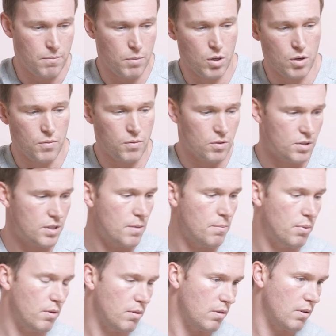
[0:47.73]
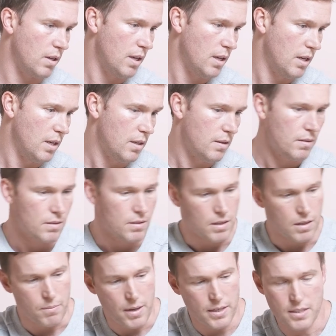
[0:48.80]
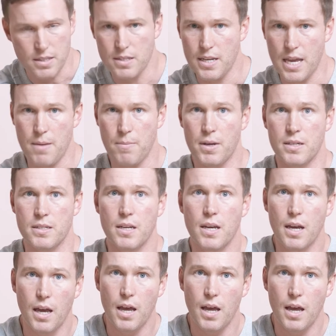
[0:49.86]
Beautiful, simple, makes a statement.